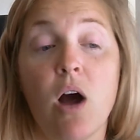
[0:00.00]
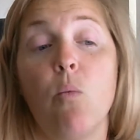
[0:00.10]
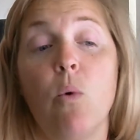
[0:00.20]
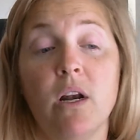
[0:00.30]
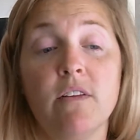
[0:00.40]

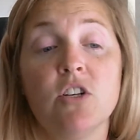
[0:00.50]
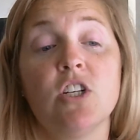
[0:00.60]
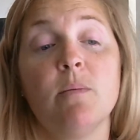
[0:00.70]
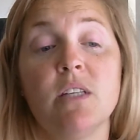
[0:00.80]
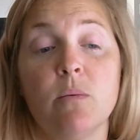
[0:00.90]
One of the
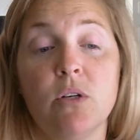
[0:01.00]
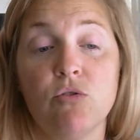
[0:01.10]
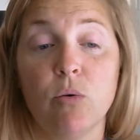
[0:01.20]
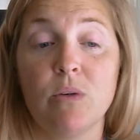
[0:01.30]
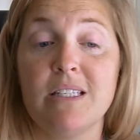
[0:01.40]
shapes that we
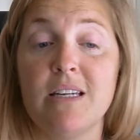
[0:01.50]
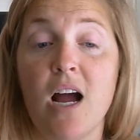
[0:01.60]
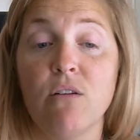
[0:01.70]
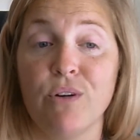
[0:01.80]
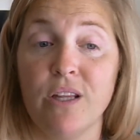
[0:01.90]
drew was
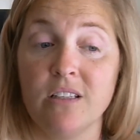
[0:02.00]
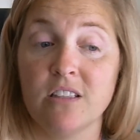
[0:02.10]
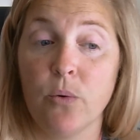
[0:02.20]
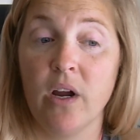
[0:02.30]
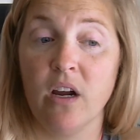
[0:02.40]
not really a
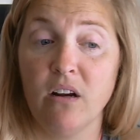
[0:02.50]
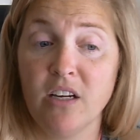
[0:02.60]
square.